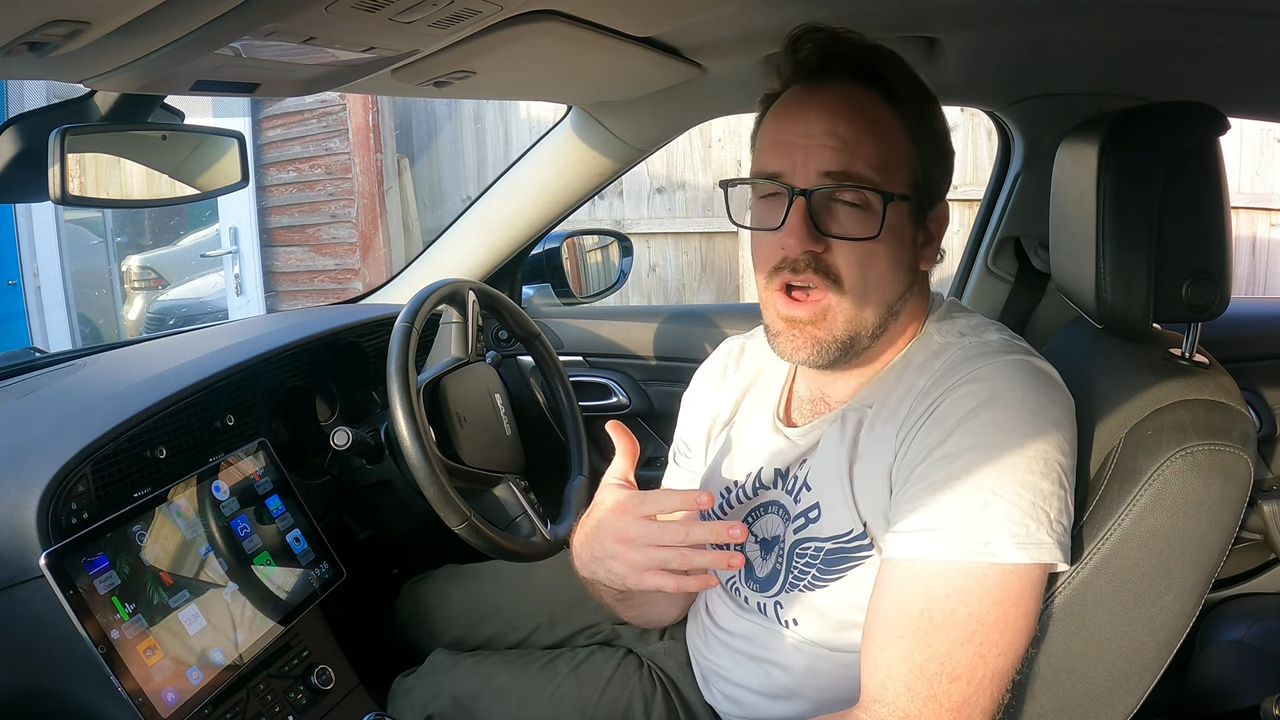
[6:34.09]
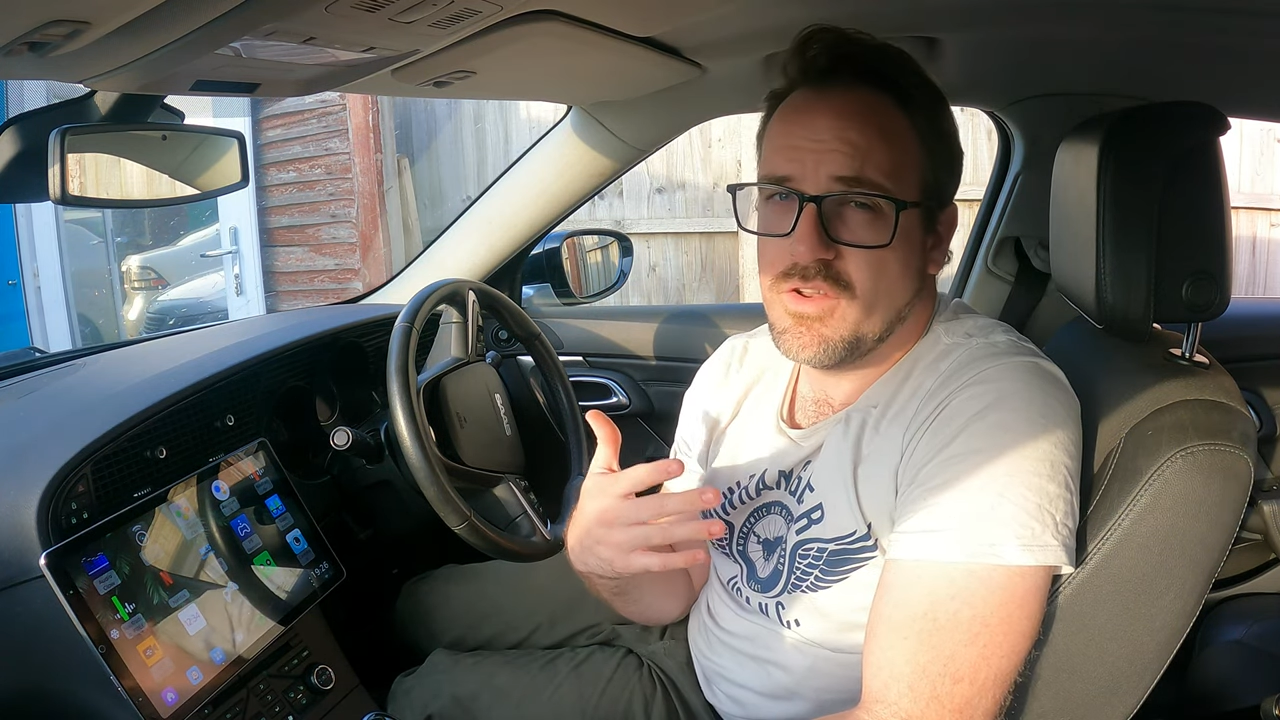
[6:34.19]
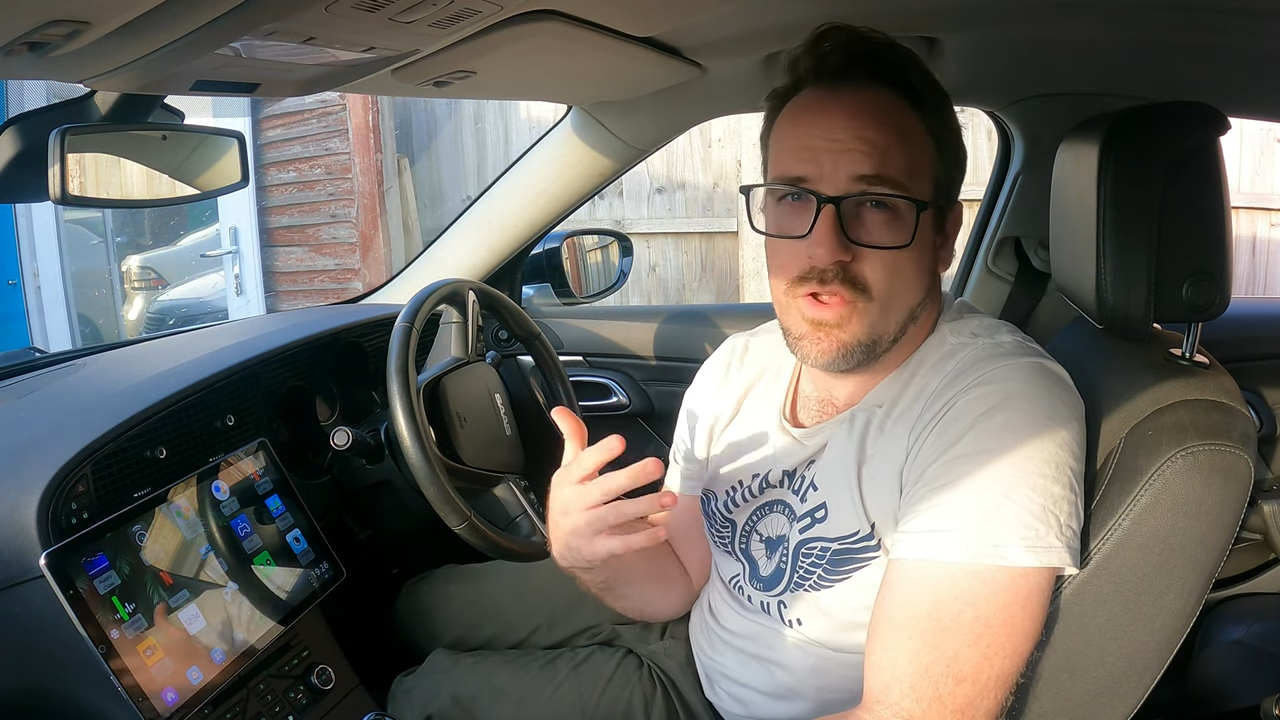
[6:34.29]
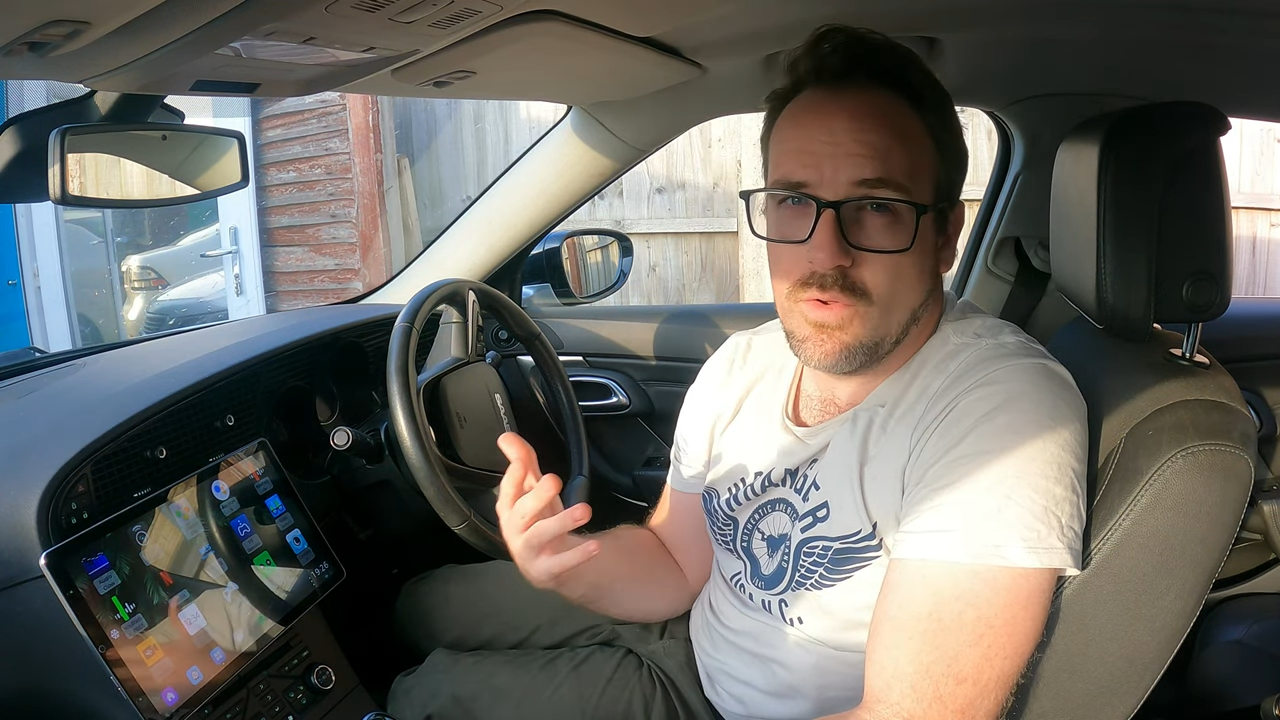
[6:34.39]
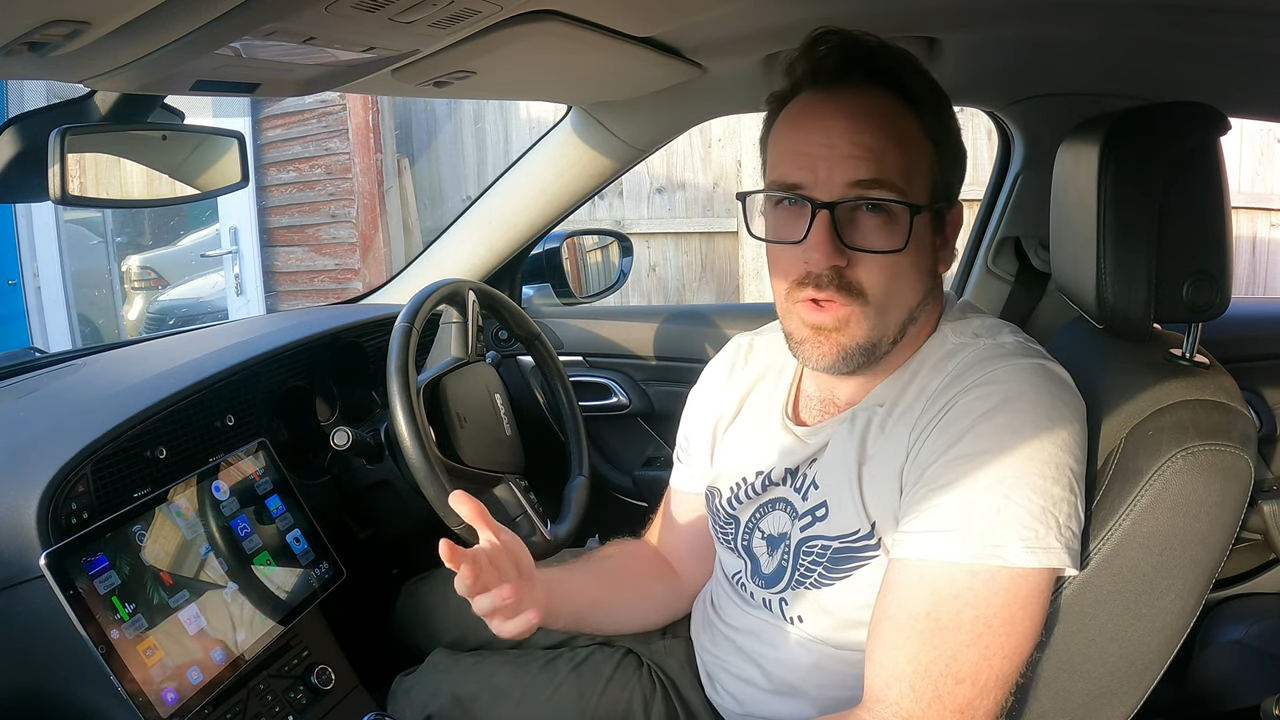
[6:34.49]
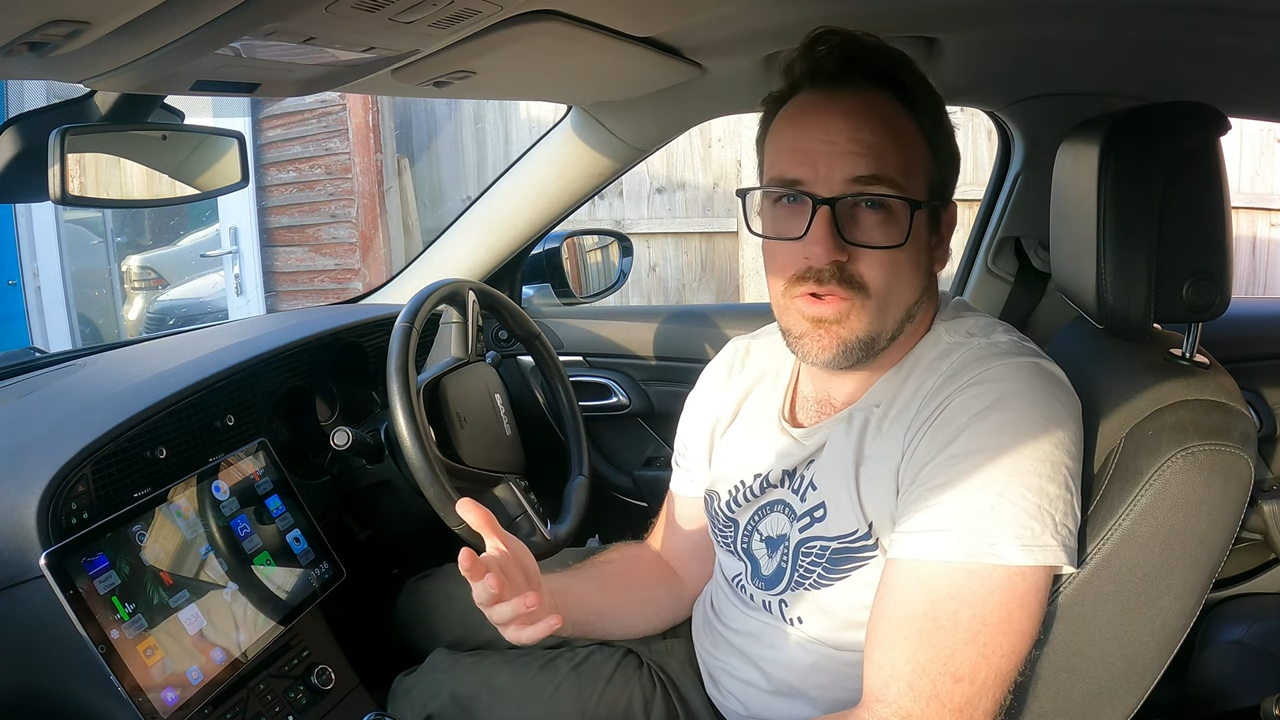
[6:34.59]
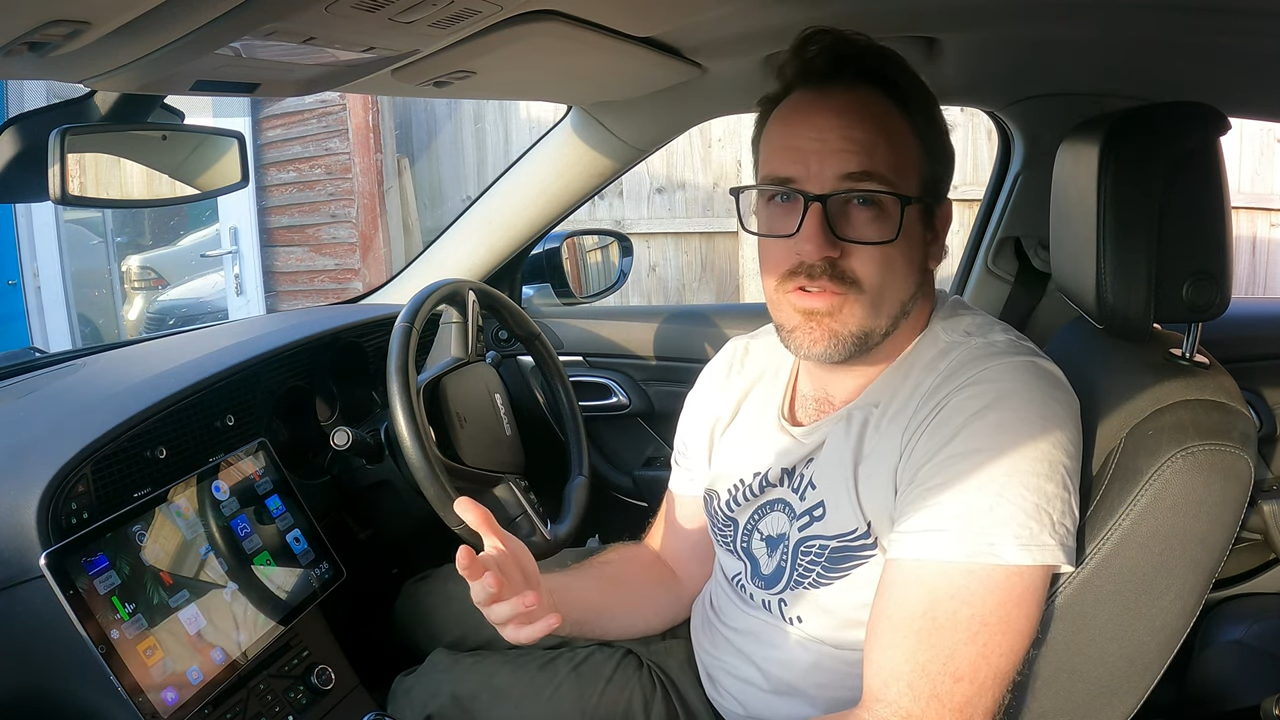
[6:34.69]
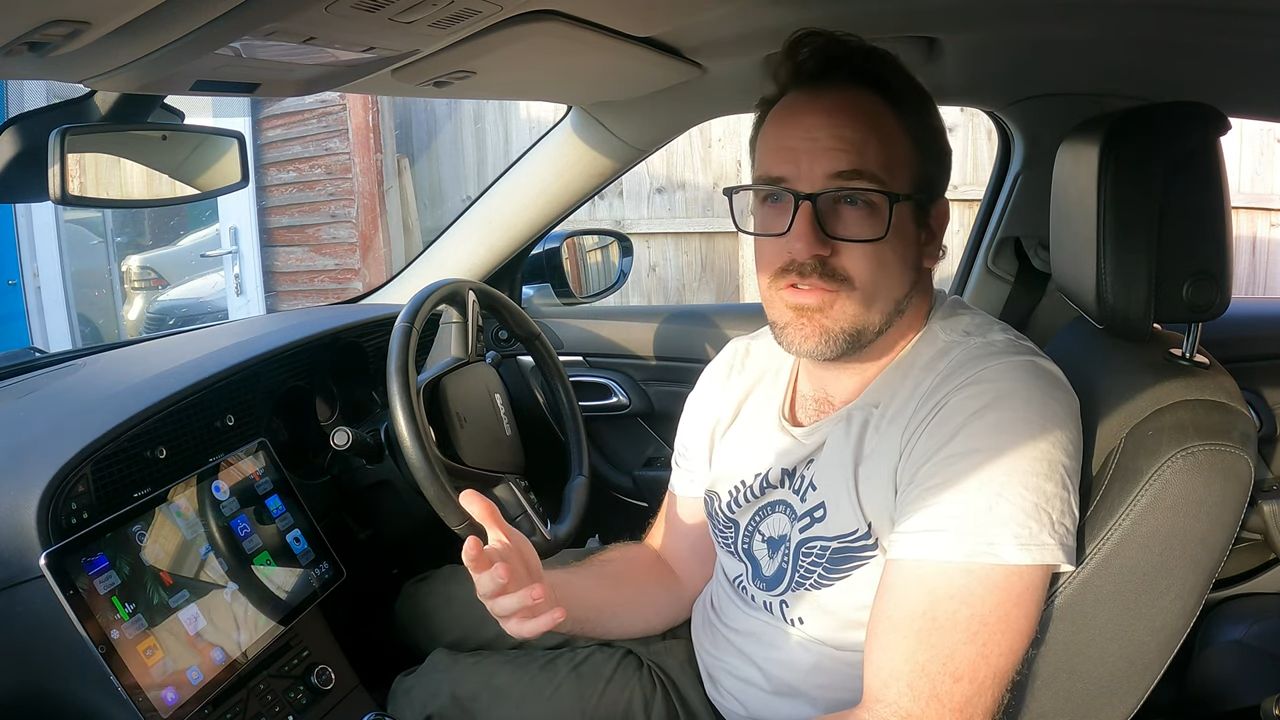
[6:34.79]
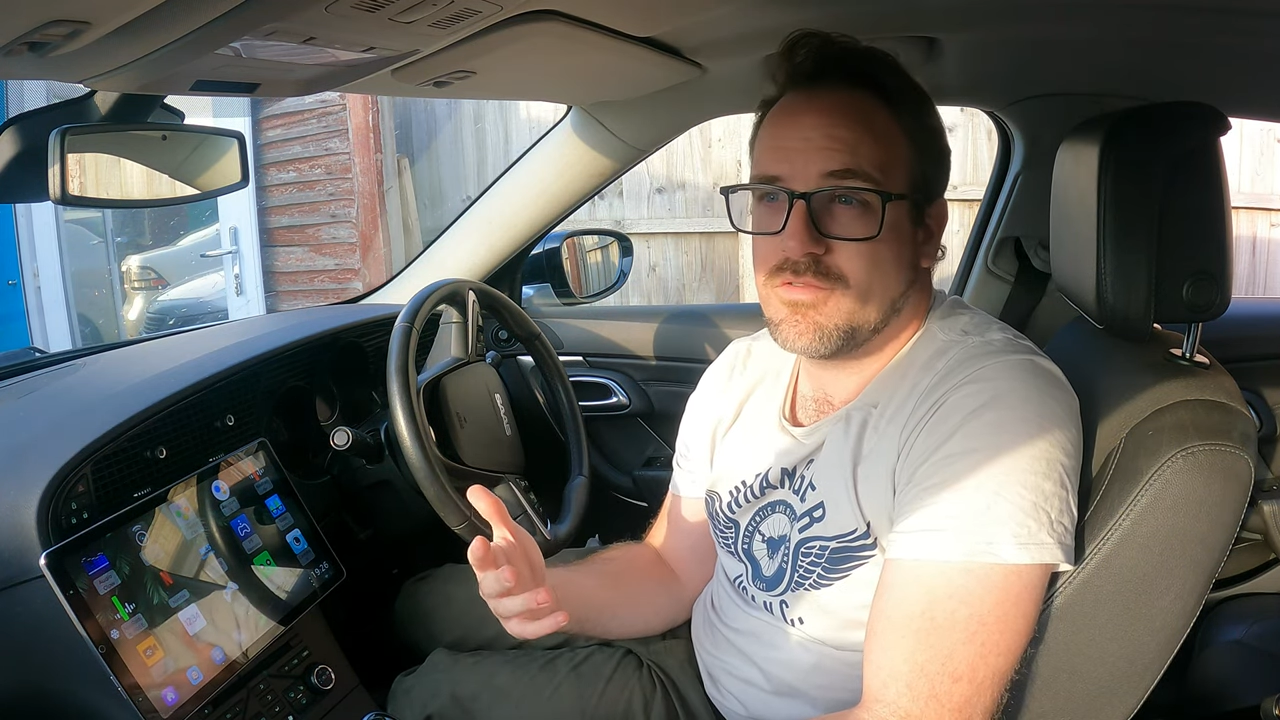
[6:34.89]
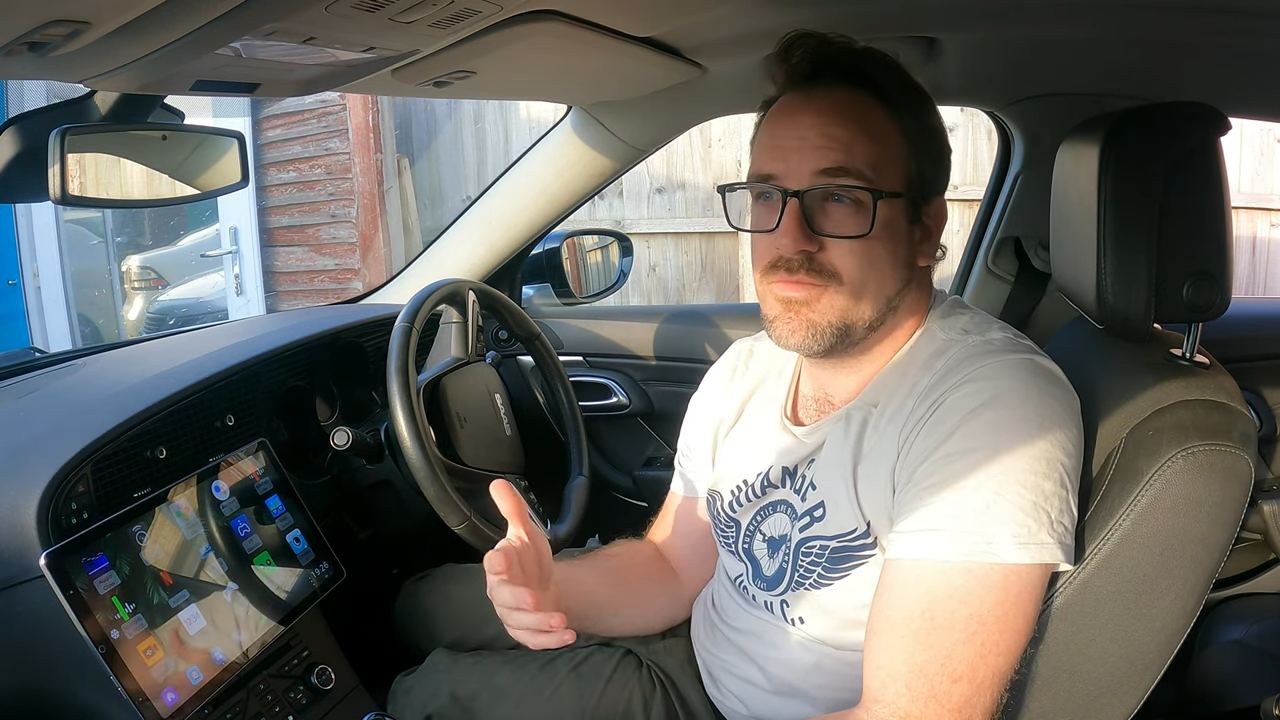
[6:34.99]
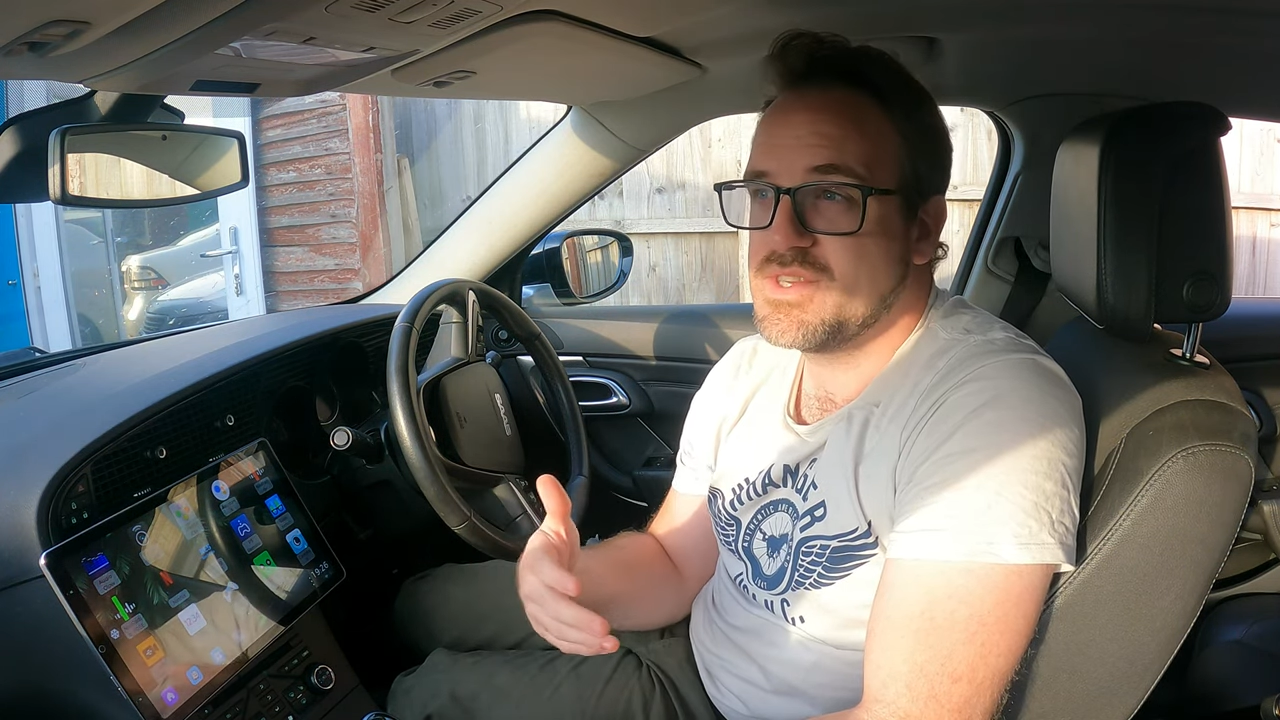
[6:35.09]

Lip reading: are no longer